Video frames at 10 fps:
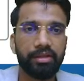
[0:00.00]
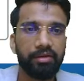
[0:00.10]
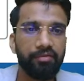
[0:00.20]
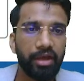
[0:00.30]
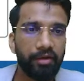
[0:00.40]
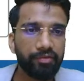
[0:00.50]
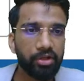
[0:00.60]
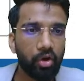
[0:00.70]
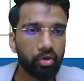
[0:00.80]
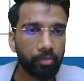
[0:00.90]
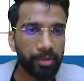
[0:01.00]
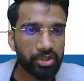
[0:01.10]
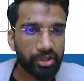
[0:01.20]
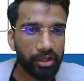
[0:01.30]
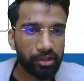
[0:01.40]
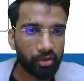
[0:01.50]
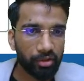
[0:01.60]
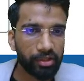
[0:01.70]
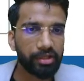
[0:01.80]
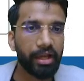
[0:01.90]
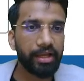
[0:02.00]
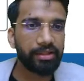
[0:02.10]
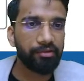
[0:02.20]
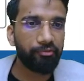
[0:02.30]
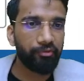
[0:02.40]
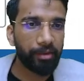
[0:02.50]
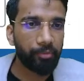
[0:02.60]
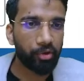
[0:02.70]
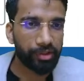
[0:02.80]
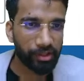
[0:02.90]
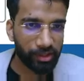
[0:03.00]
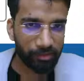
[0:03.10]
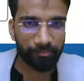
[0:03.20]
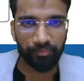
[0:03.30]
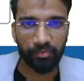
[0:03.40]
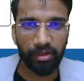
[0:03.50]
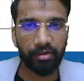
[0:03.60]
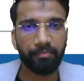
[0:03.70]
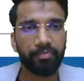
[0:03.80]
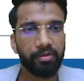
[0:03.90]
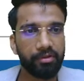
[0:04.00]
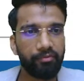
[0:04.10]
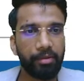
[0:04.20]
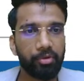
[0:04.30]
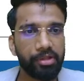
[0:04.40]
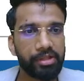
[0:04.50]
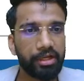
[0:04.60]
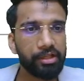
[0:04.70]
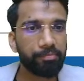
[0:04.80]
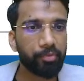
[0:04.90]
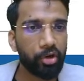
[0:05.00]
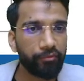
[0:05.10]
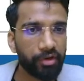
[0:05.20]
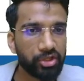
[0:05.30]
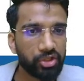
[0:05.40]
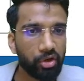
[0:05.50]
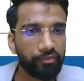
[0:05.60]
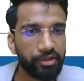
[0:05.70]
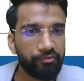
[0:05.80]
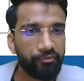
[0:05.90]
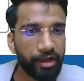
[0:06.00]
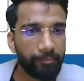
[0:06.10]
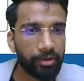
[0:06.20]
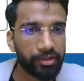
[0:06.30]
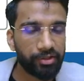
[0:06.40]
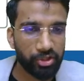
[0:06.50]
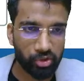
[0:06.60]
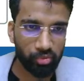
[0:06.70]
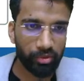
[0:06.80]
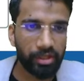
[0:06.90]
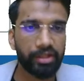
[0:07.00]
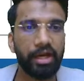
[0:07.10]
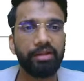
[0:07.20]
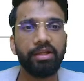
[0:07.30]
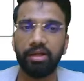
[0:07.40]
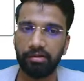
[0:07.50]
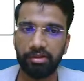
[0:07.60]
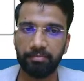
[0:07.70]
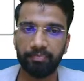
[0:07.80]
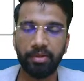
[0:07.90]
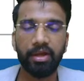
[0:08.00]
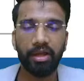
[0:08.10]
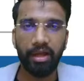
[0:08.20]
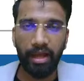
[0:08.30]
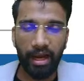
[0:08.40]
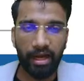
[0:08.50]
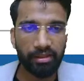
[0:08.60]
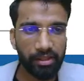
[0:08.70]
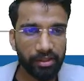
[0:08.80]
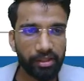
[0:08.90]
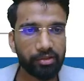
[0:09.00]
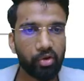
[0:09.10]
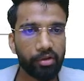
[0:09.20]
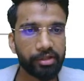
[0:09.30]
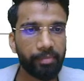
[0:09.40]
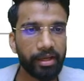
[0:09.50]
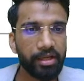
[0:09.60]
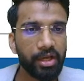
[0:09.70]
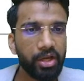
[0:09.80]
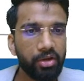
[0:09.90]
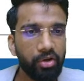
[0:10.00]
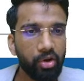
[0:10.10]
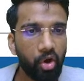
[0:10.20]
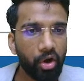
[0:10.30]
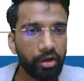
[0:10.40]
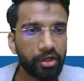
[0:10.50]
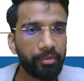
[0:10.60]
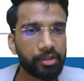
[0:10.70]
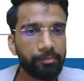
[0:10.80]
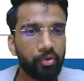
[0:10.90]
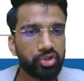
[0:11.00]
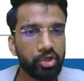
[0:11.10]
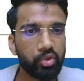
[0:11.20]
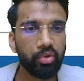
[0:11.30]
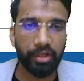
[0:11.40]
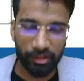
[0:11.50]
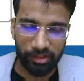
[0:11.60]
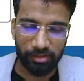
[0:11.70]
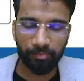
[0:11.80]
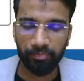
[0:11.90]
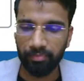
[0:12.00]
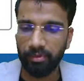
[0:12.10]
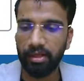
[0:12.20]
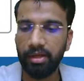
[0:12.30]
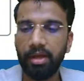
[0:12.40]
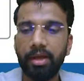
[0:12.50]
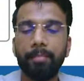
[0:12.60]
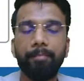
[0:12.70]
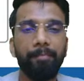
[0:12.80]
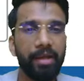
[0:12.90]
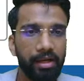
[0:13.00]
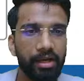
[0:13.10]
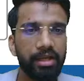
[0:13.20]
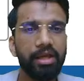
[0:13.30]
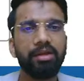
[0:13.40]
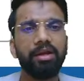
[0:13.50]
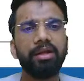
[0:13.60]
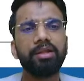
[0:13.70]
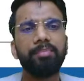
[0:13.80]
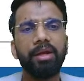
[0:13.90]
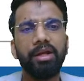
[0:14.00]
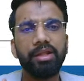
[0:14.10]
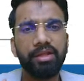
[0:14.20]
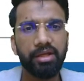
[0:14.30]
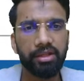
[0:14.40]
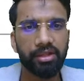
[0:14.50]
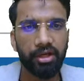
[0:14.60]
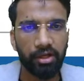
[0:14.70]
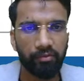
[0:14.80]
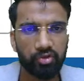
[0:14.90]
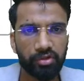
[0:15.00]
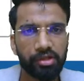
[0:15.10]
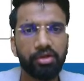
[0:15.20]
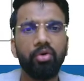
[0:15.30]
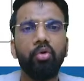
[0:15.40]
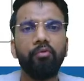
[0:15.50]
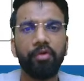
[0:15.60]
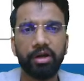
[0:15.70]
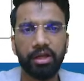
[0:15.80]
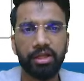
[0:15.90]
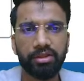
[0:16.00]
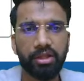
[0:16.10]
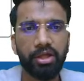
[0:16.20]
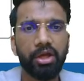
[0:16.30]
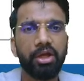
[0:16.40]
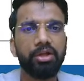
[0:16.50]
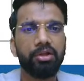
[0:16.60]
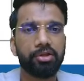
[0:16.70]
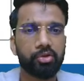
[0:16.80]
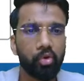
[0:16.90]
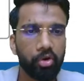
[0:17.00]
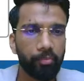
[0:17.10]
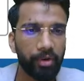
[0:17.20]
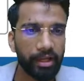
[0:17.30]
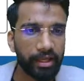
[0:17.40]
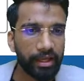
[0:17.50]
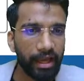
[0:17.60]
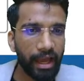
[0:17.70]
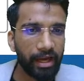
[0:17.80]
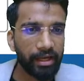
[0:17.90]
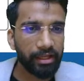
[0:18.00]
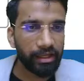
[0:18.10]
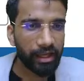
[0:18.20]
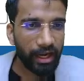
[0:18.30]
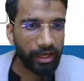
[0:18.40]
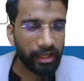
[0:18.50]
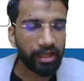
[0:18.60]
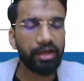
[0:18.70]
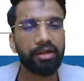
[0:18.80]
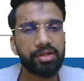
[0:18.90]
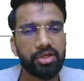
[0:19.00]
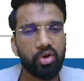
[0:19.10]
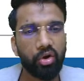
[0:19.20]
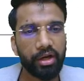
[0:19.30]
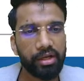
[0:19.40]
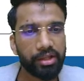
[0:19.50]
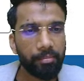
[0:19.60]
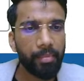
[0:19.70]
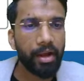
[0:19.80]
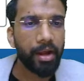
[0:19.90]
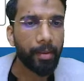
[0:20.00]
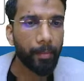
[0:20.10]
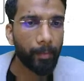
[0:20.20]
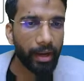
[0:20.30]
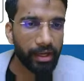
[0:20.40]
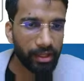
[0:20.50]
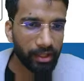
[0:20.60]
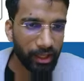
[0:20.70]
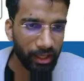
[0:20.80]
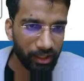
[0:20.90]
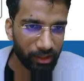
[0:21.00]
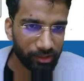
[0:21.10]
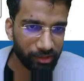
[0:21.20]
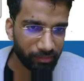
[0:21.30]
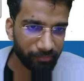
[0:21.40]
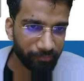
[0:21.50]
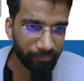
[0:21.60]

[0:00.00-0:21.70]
Then we have the occupational disorders like the fibrosis. Okay, the fibrosis, that is proliferation of the fibrous tissue inside the lungs, and this is caused by long-term exposure to dust. Okay, mainly it is mainly seen in the individuals who work in the stone breaking and grinding industry or in some mining areas.